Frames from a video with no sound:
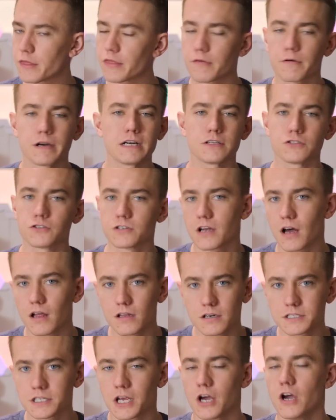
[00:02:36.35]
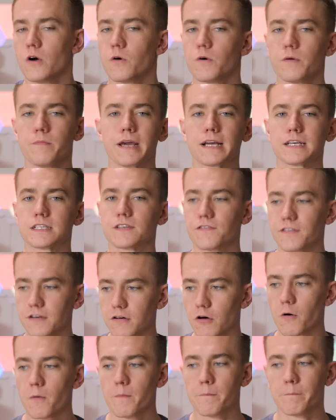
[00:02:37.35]
$300 would make us
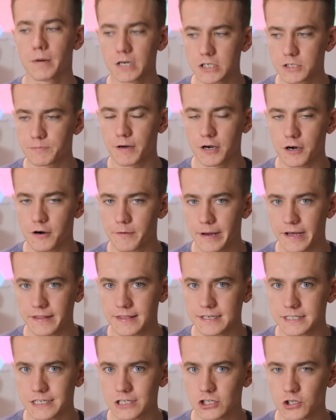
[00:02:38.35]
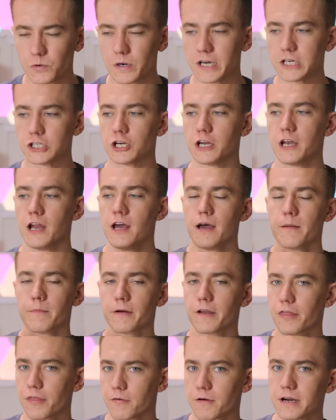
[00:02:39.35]
feel much better about the situation.
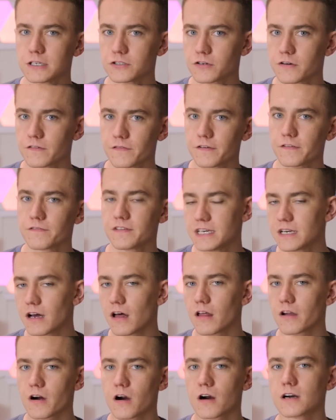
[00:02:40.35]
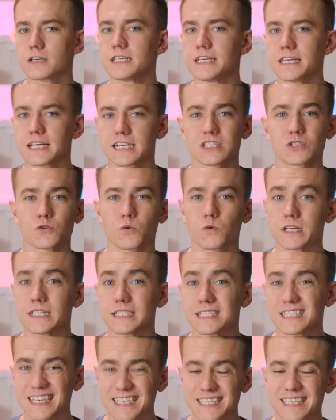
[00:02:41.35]
But a $350 RTX
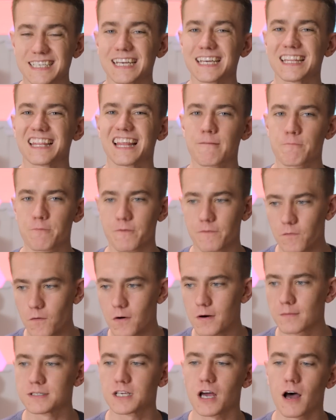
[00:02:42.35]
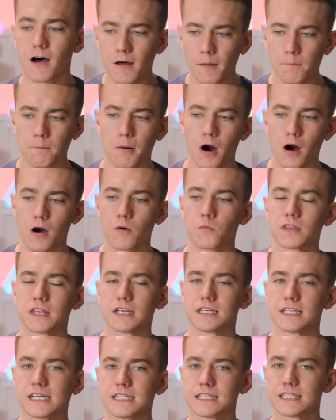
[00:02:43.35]
2060 that performs on par with
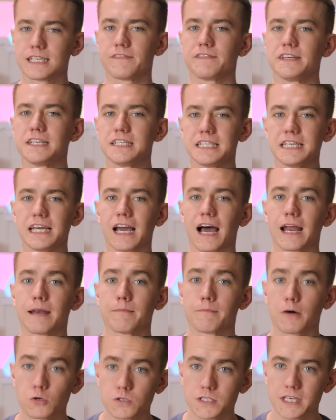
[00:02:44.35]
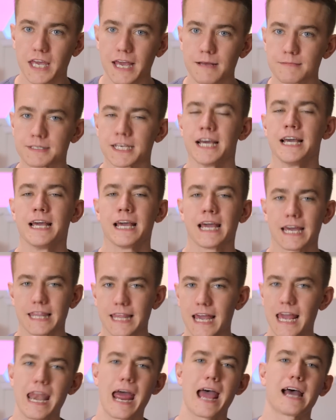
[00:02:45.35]
the 1070 Ti in most games and
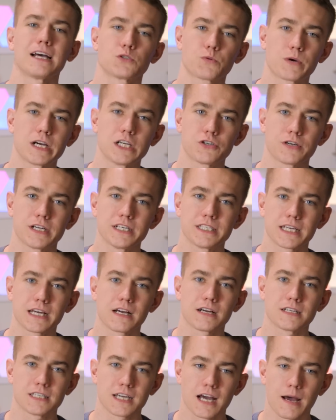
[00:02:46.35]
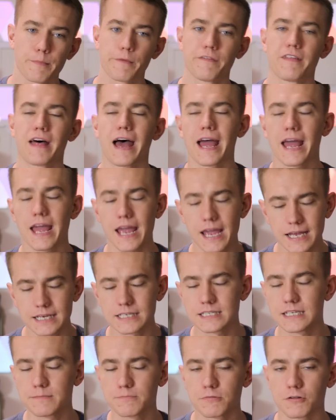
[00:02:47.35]
then has ray tracing on top of that
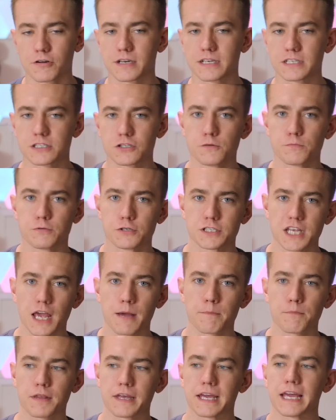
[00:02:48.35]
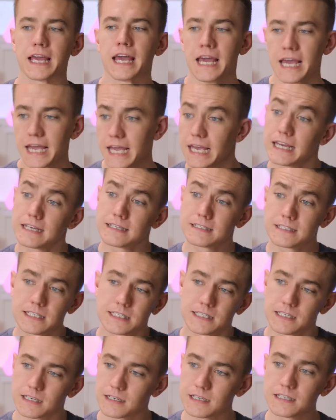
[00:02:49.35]
and deep learning super sampling
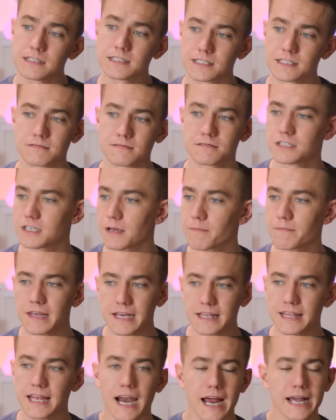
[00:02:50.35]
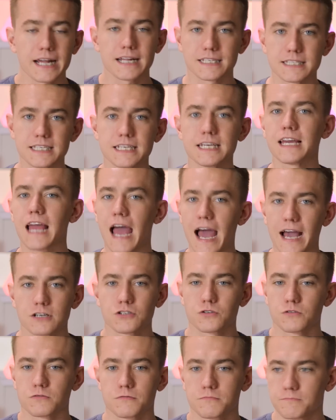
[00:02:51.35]
is something that I could see
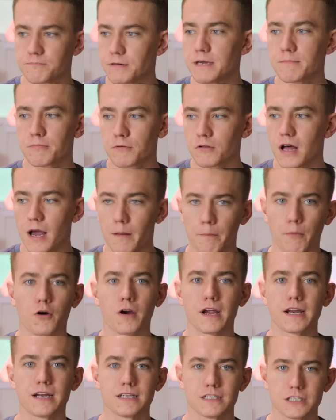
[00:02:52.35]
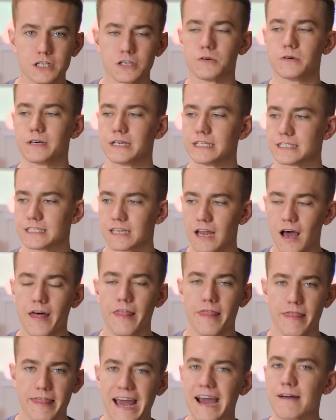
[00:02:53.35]
actual people upgrading to. It's
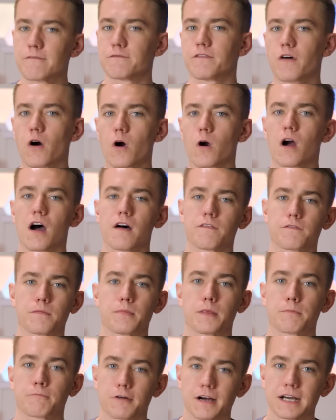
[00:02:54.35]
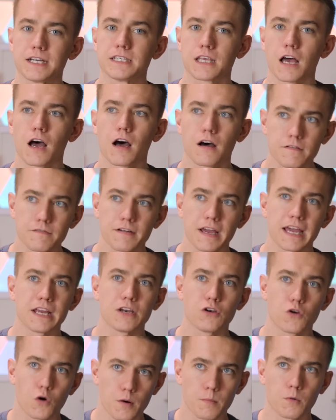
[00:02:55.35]
not that far off from the price of
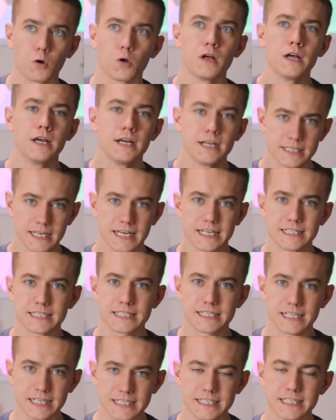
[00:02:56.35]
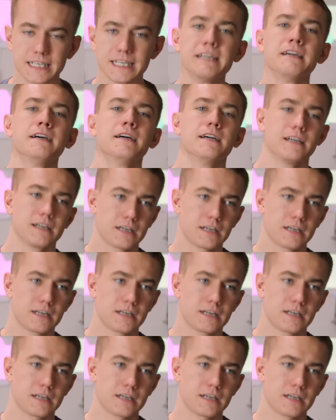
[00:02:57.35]
a normal 1060.